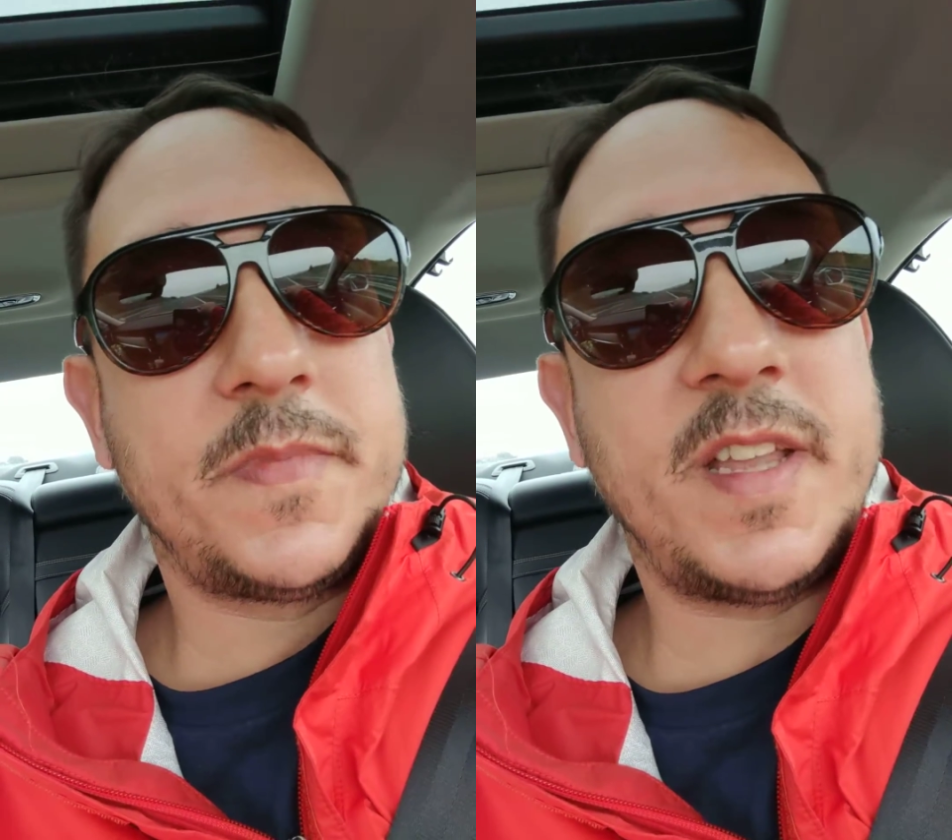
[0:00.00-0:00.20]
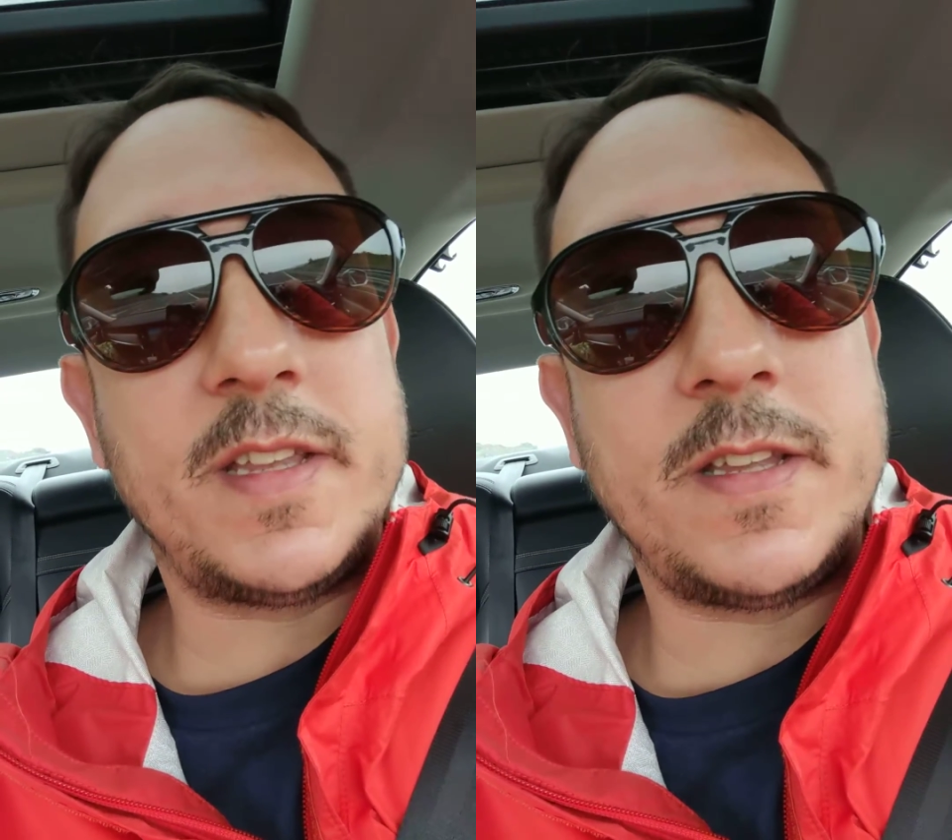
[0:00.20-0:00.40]

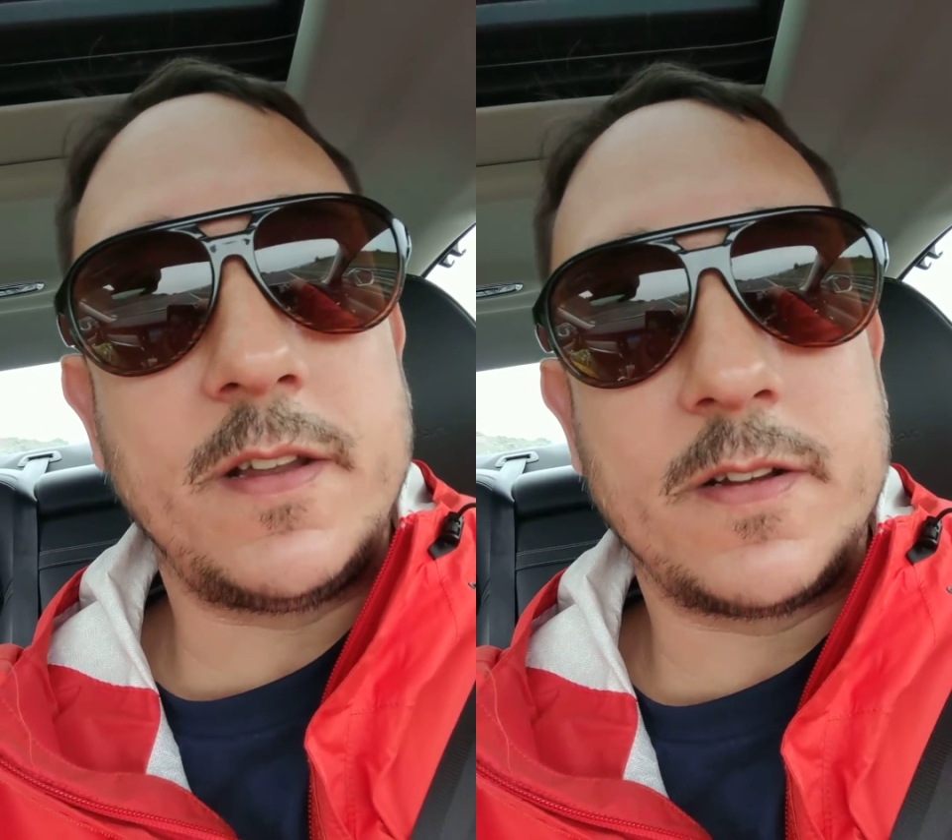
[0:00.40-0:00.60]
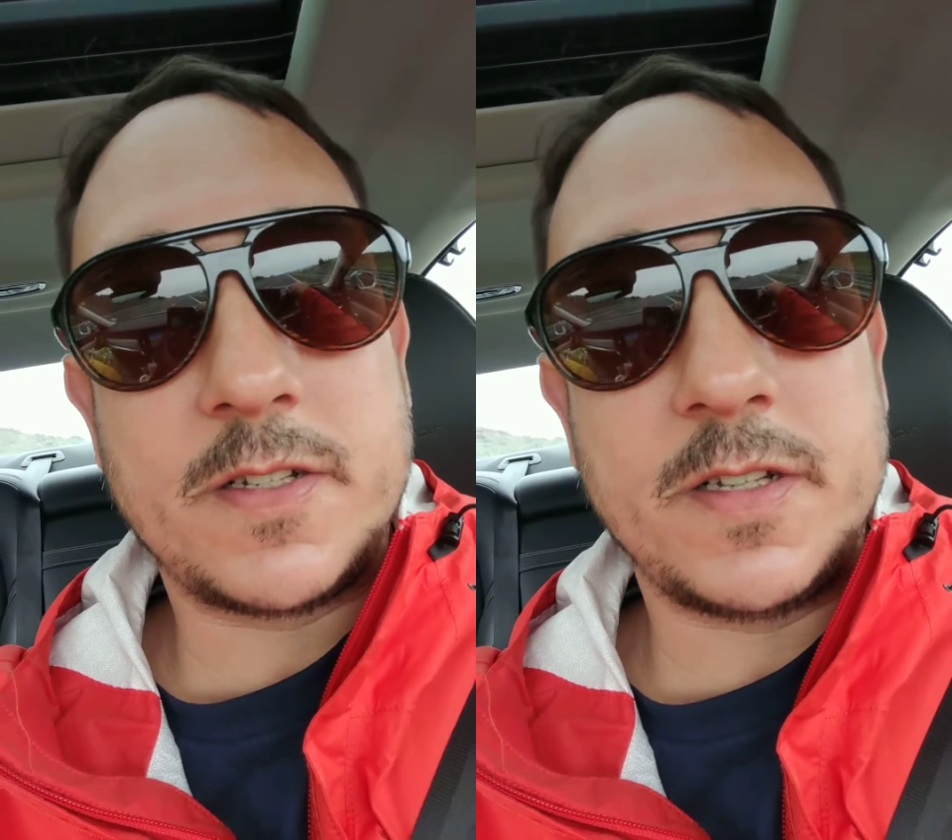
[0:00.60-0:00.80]
10
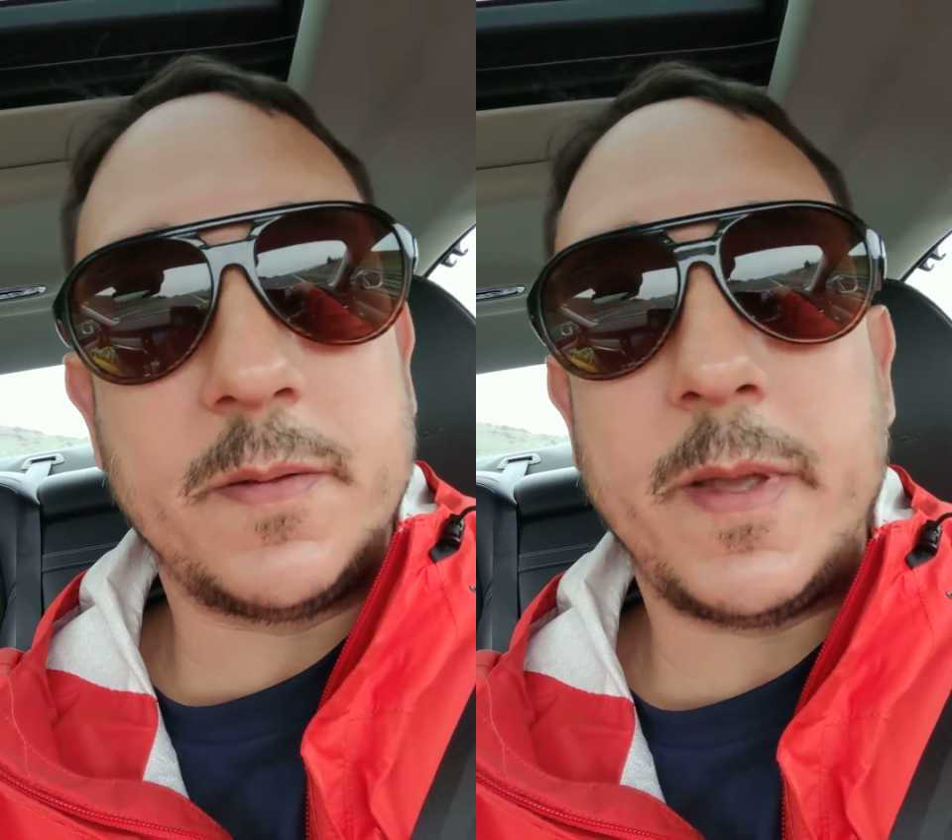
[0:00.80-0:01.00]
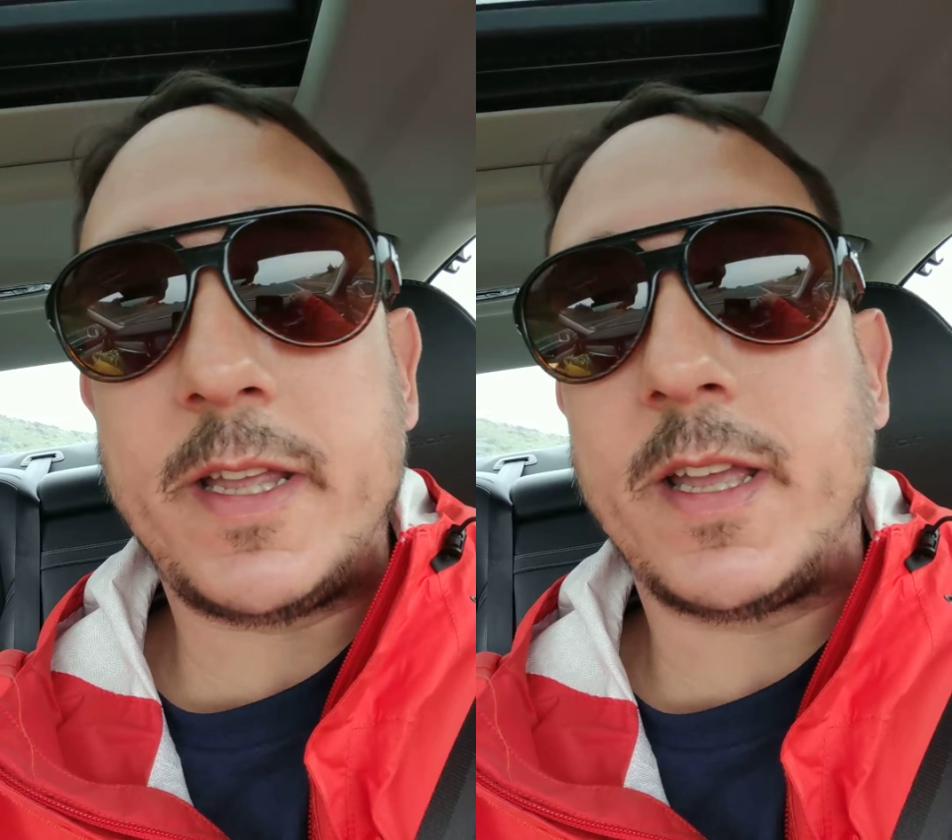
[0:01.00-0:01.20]
years in the
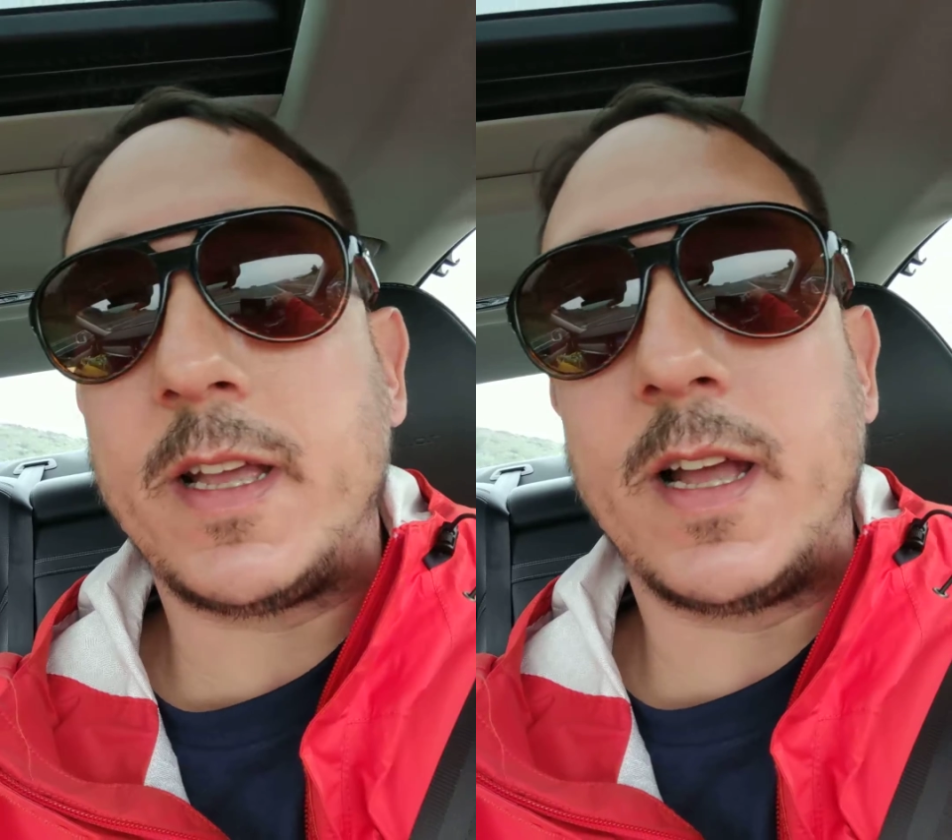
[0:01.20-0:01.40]
making.